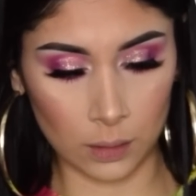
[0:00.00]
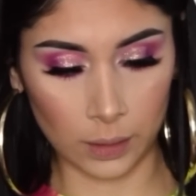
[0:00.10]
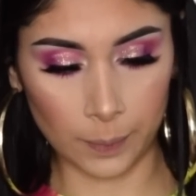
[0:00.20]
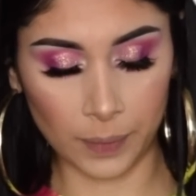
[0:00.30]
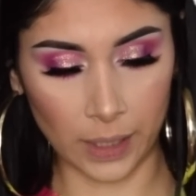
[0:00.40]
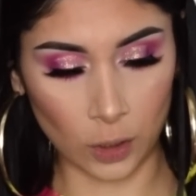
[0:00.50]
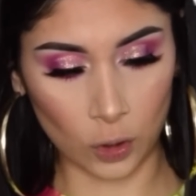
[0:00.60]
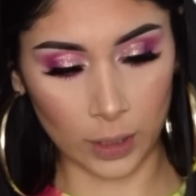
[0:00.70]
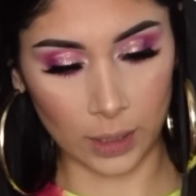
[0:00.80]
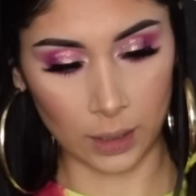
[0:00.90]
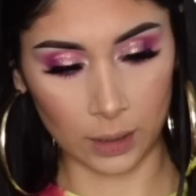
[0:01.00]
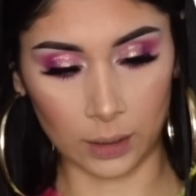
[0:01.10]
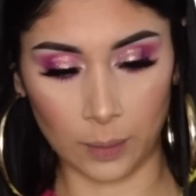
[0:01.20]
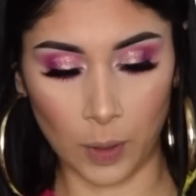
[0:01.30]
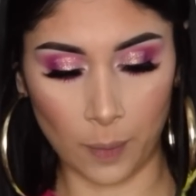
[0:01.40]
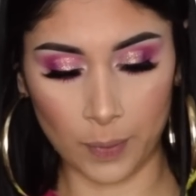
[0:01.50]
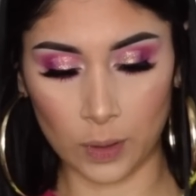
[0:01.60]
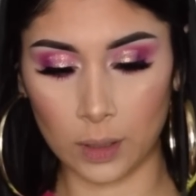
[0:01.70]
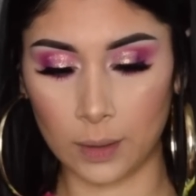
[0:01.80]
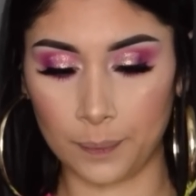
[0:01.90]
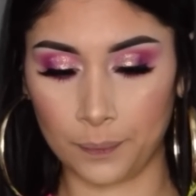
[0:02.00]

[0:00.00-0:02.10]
lip liner in Club Hopper.